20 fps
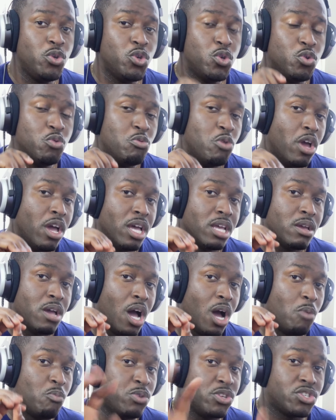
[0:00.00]
you
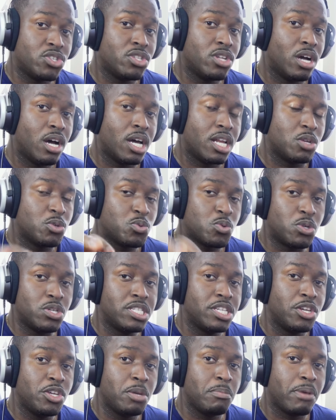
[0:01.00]
uh, we start, I just want
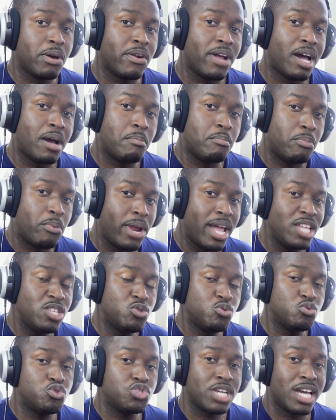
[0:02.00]
to tell you about our brand
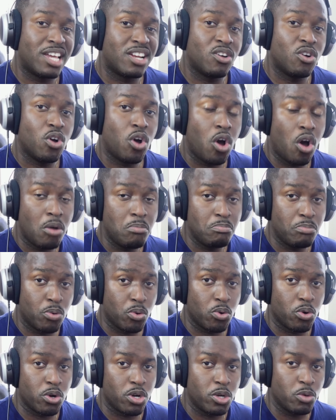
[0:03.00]
new channel,
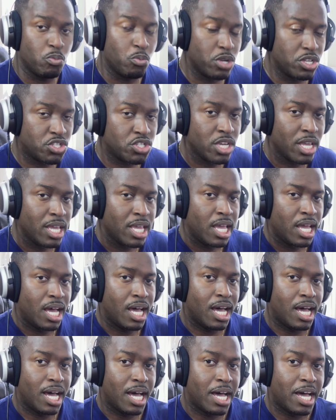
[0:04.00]
OnBoored, which
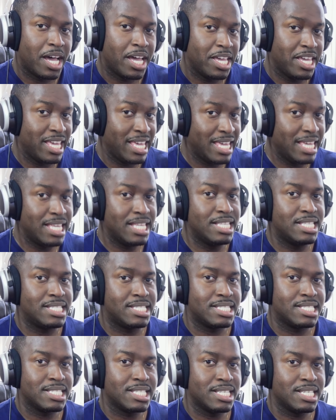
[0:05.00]
uh,
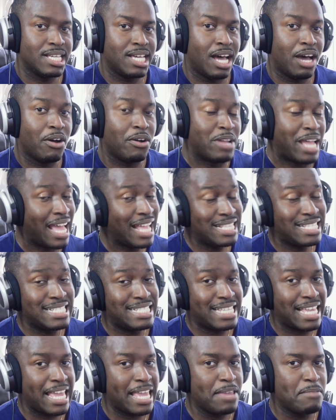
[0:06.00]
is our
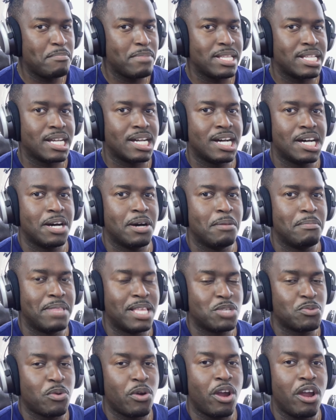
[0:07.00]
entertainment hub.
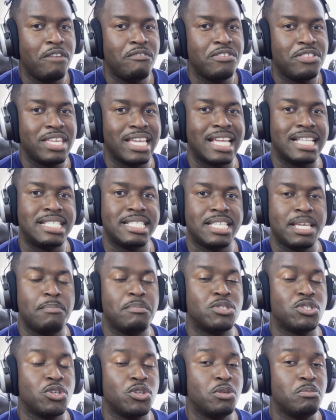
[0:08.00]
That's where everything
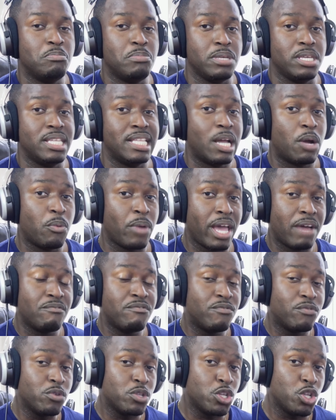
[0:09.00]
entertainment is going to be. Now, we
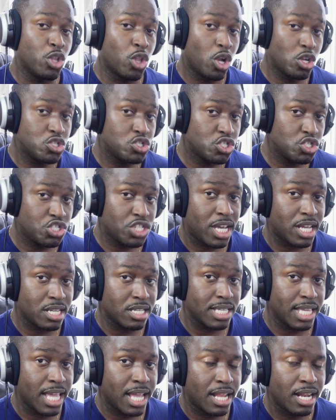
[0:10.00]
haven't fully launched the
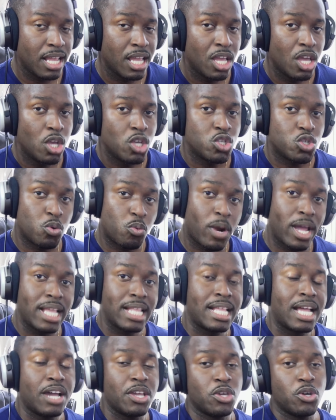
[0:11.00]
channel yet, so
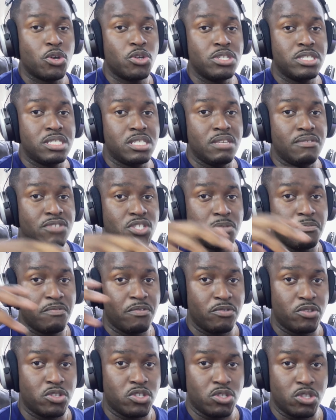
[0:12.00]
right now you're going to see
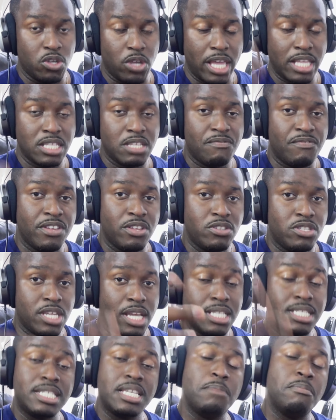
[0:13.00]
some
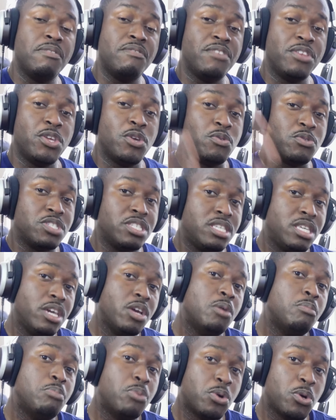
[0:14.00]
entertainment videos
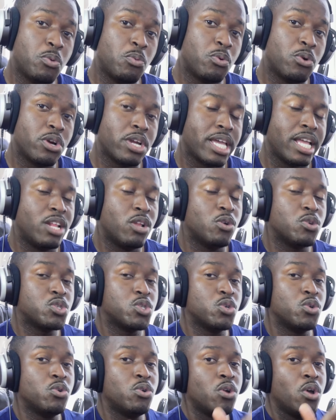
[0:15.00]
here on Boored at Work and
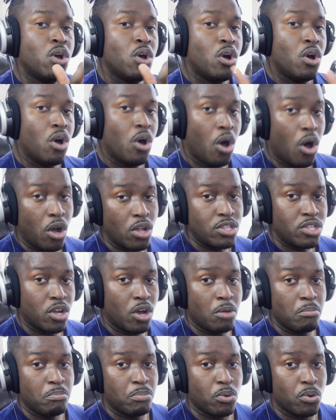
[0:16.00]
also on
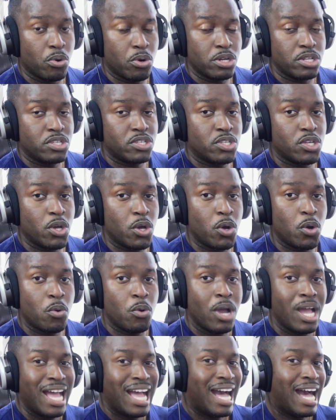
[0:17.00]
OnBoored.
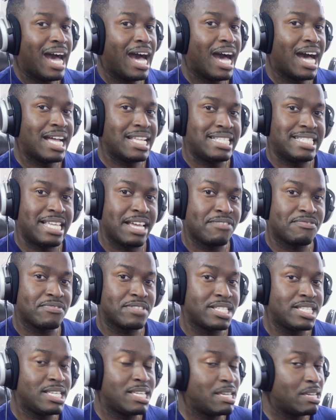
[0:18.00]
So uh,
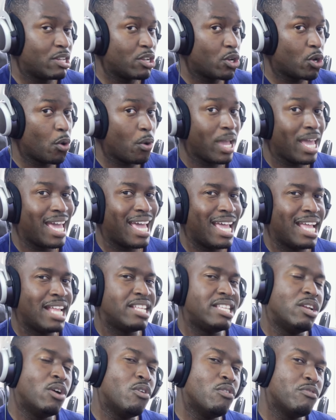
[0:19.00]
definitely go
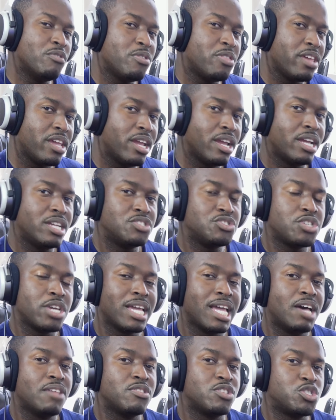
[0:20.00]
ahead over there,
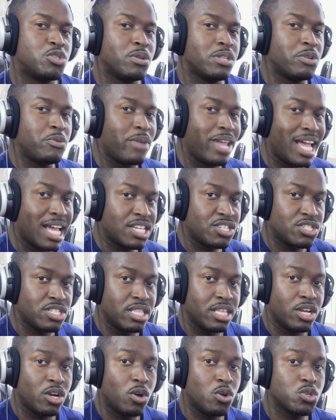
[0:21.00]
check out the trailer reaction
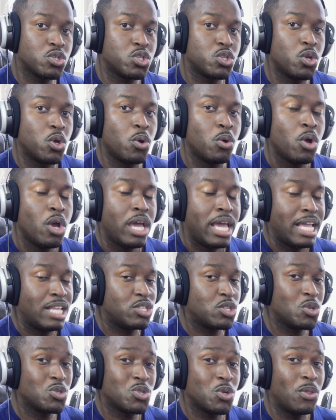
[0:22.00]
there. Also,
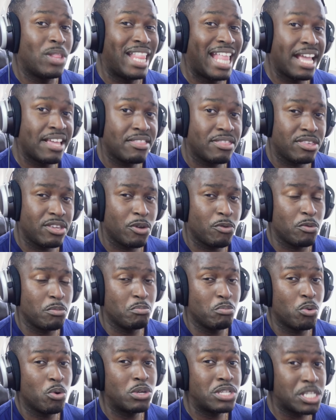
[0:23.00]
it's also lengthier with
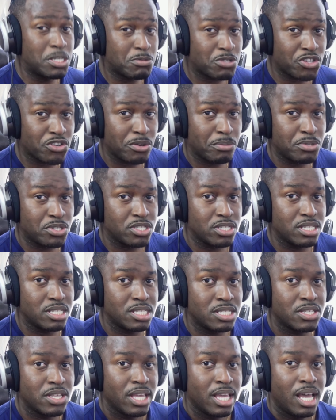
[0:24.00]
more
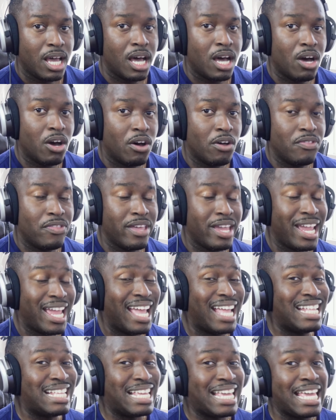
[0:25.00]
descriptions uh, on there,
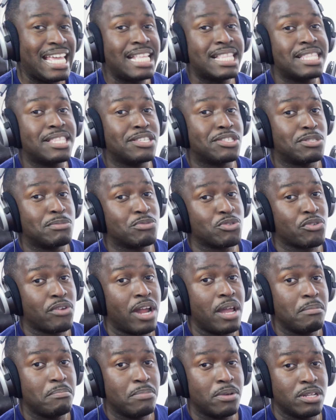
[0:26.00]
and hit the
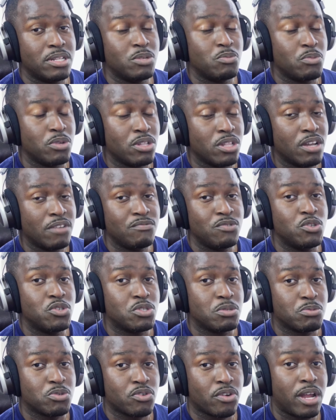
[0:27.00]
subscribe button. We love new
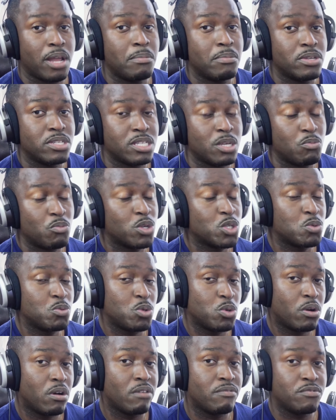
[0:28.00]
subscribers, and once we
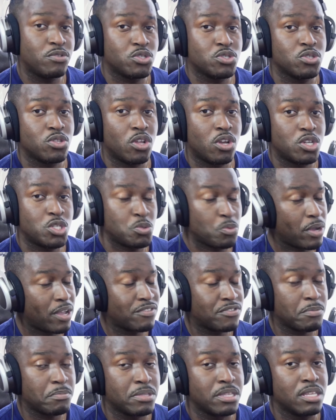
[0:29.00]
do our official launch, we'll
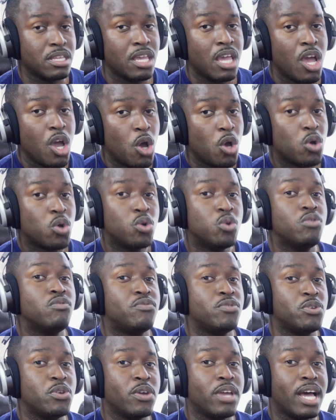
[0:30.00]
have something cool
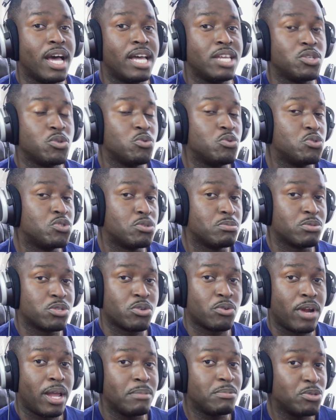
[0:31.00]
for you guys who
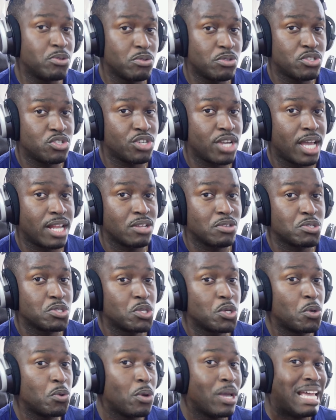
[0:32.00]
subscribe to the channel.
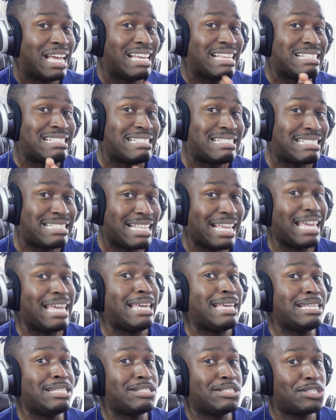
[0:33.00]
So
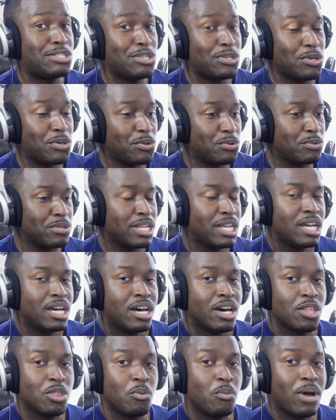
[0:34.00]
stay tuned.
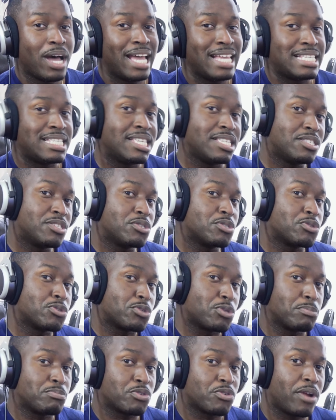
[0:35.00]
Otherwise, hit the
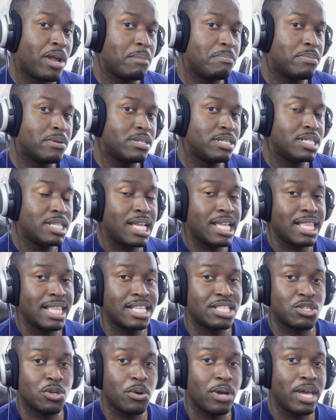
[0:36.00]
subscribe button, and
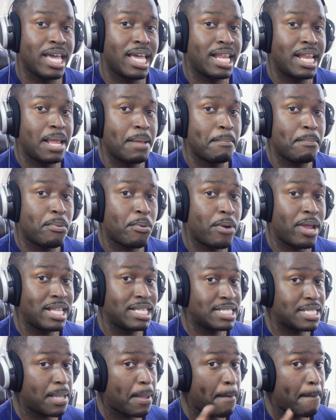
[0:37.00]
let's go ahead and
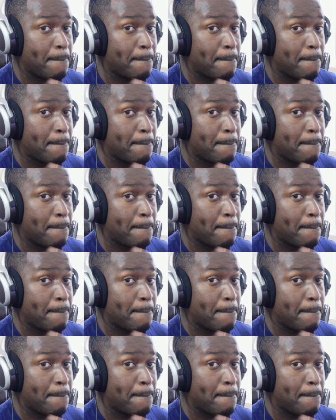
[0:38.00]
press